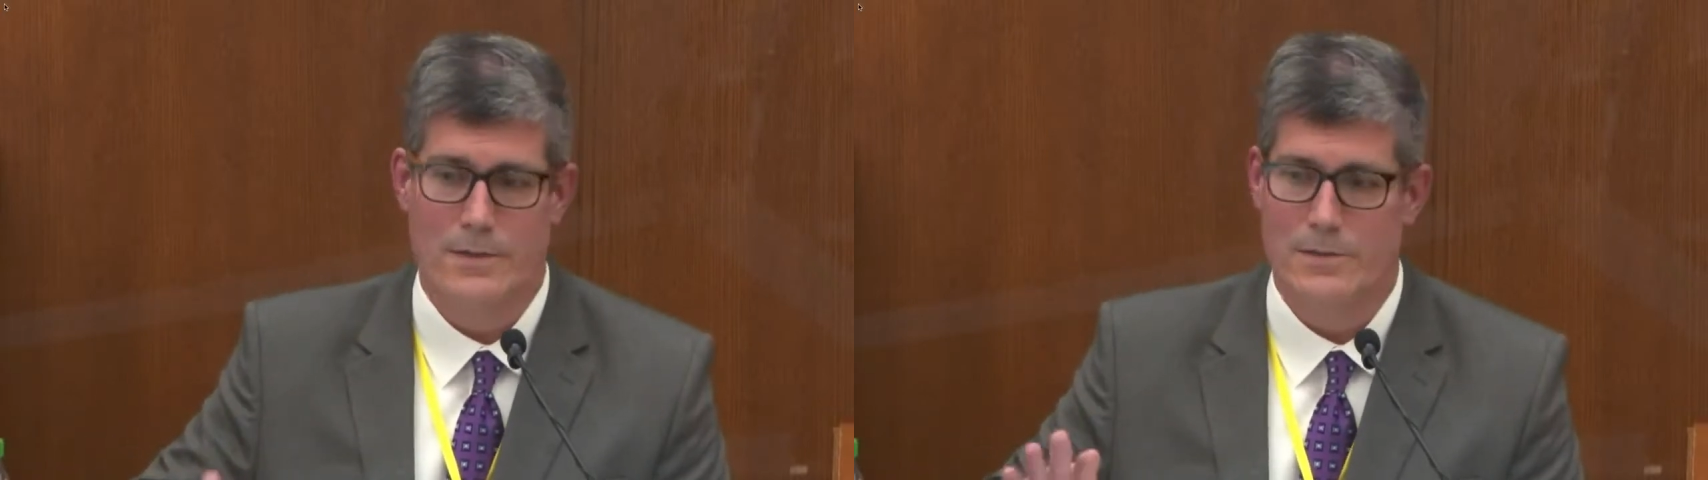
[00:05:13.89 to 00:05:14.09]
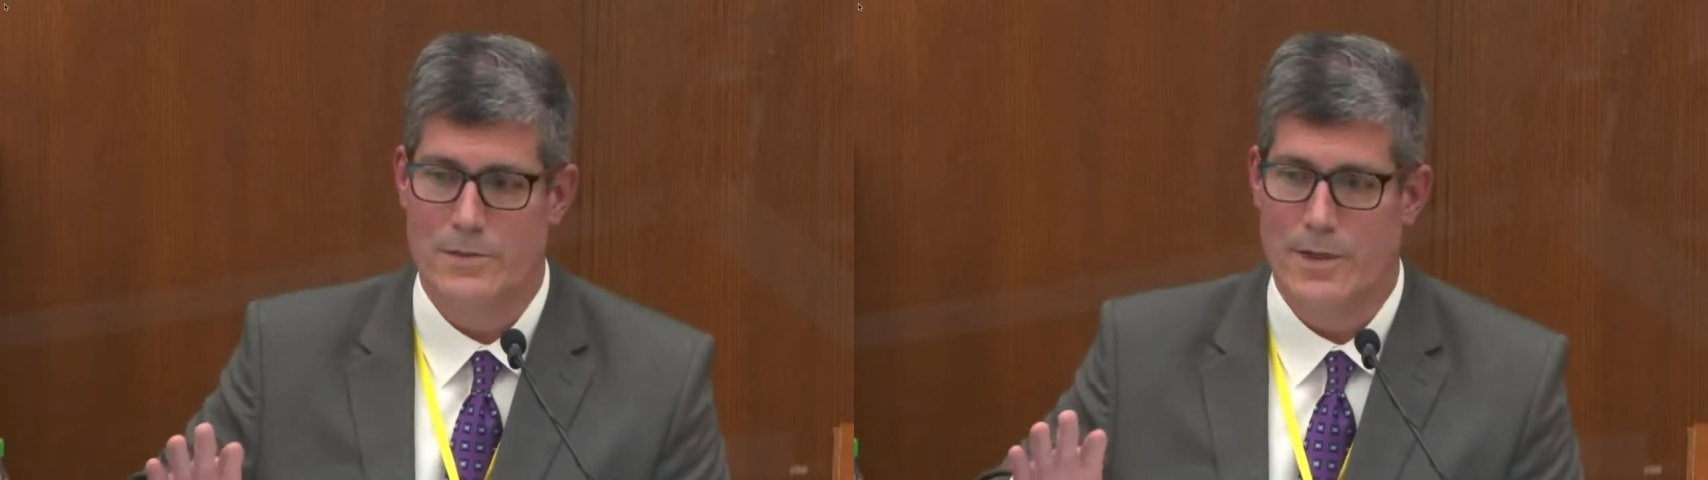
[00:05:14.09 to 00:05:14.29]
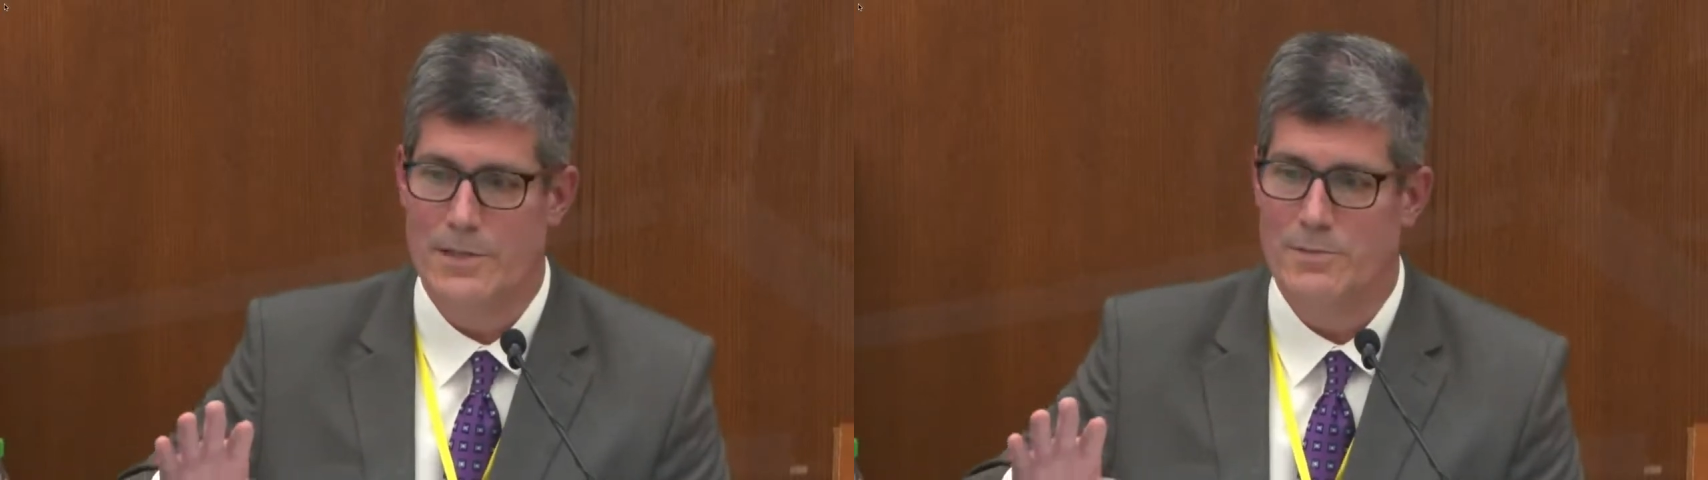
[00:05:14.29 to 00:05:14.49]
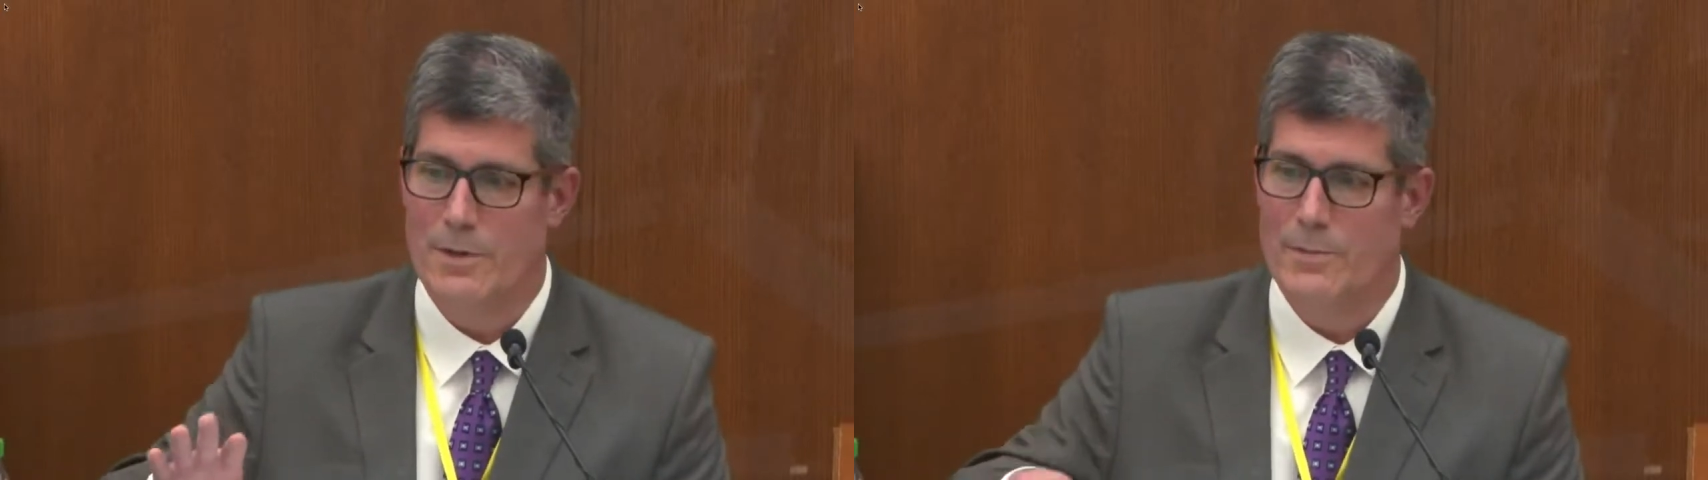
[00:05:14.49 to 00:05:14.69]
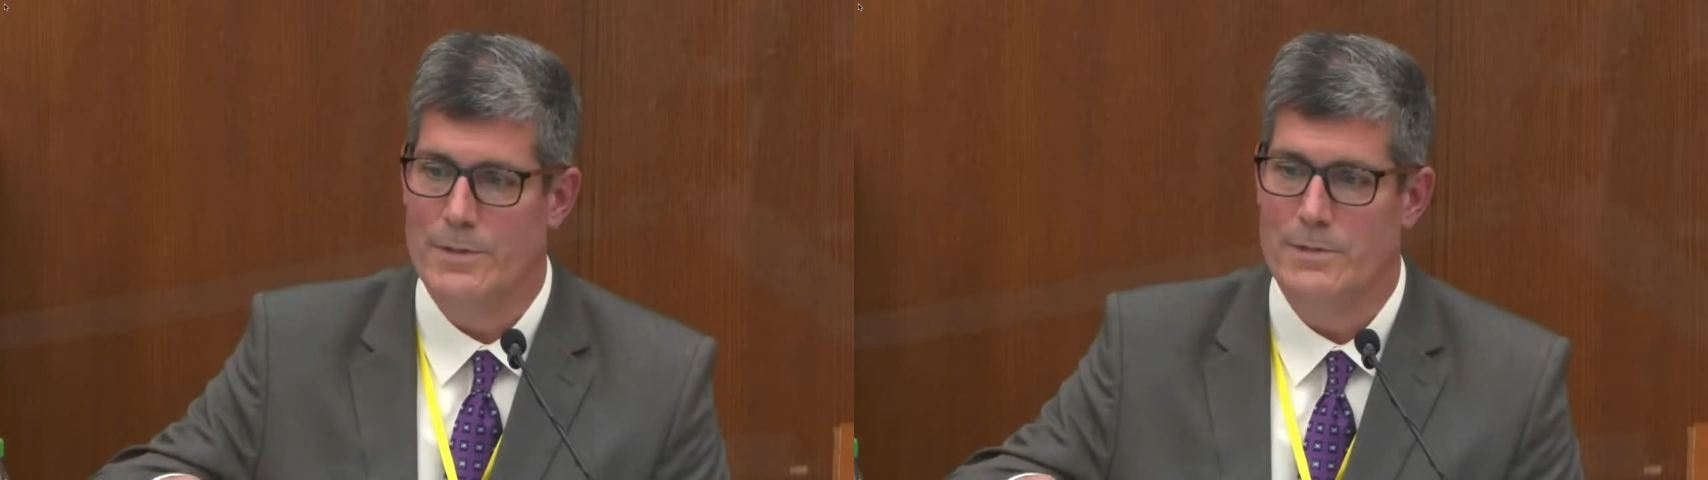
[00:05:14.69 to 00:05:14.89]
And so that's why
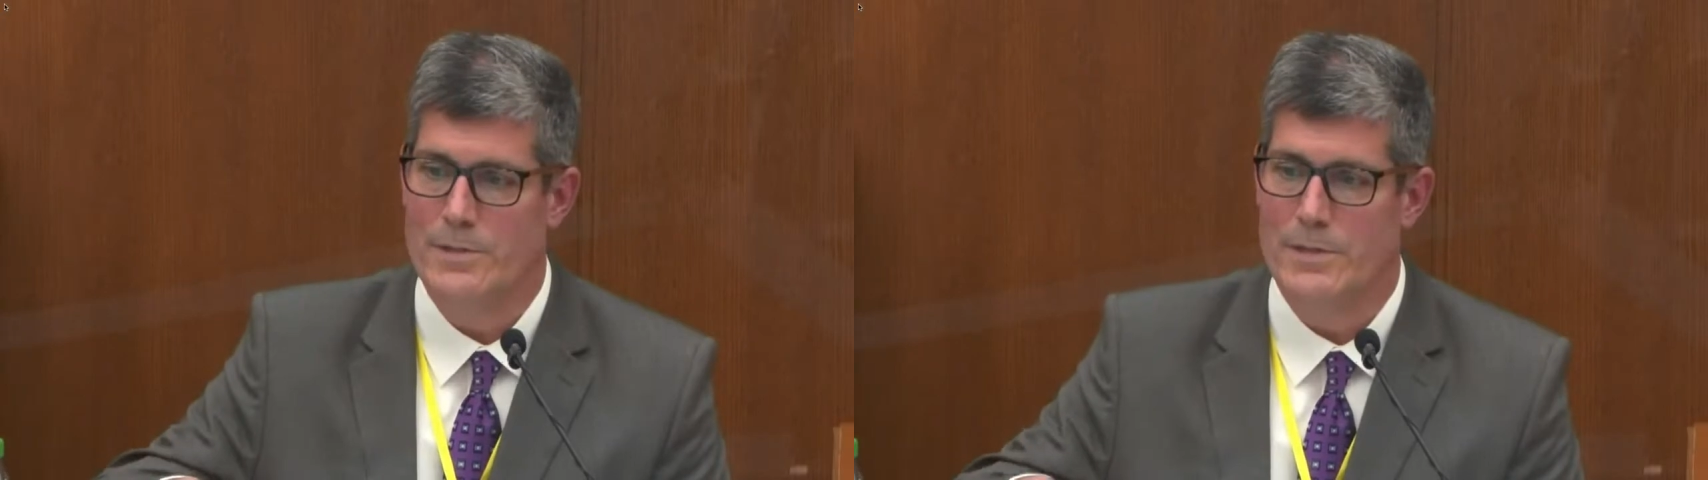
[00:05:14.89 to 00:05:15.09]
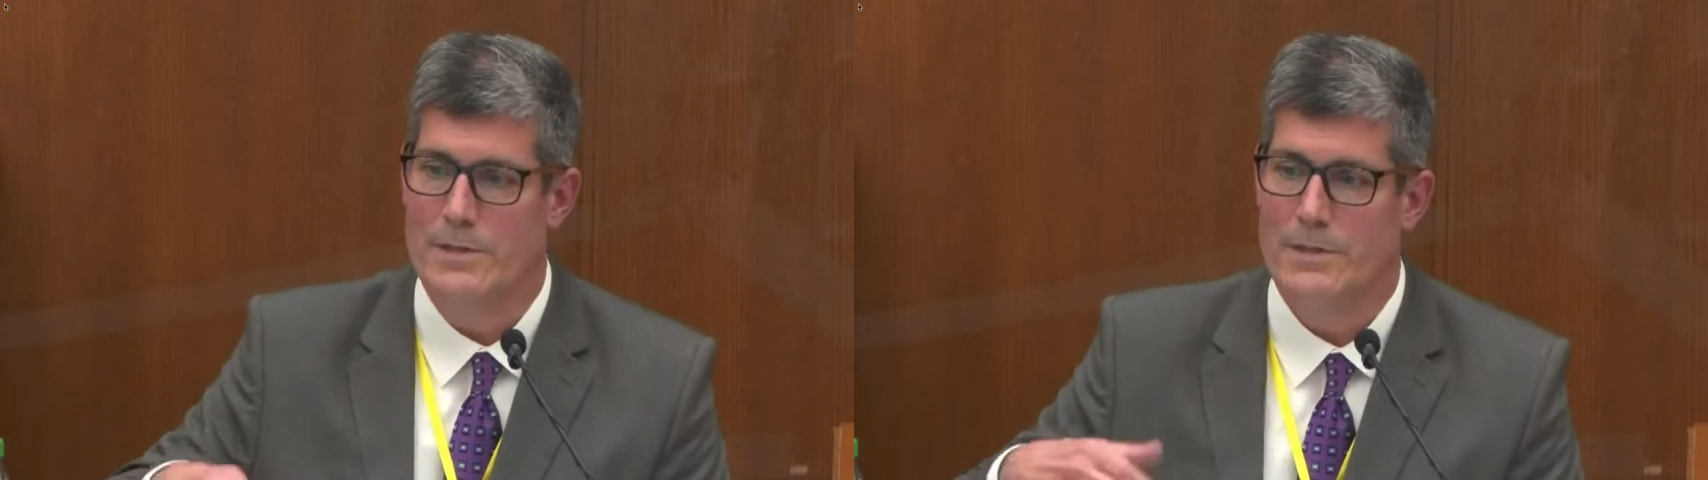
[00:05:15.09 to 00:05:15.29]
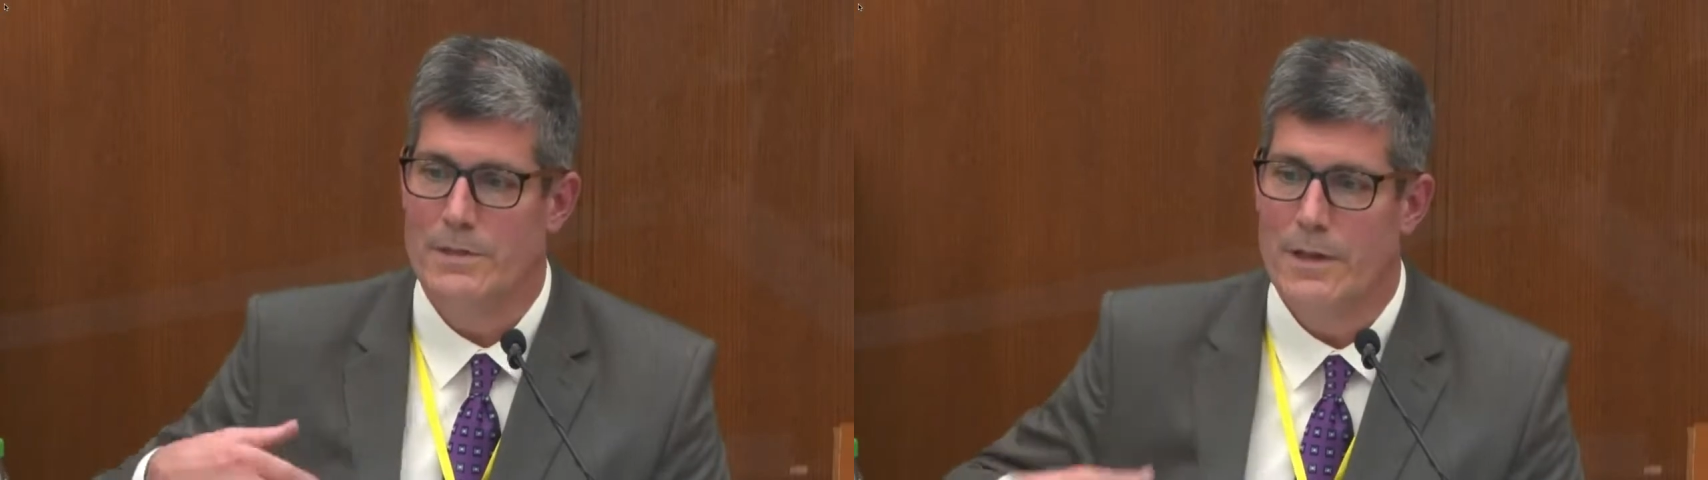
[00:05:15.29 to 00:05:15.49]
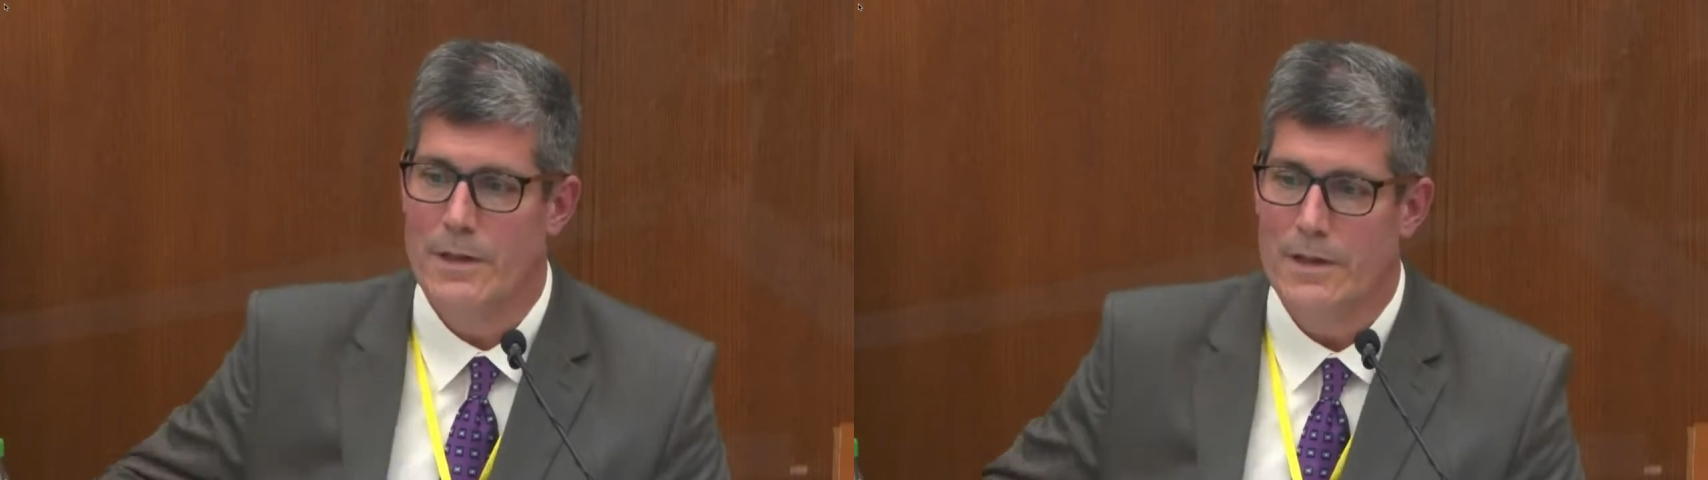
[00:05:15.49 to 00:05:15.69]
what you see here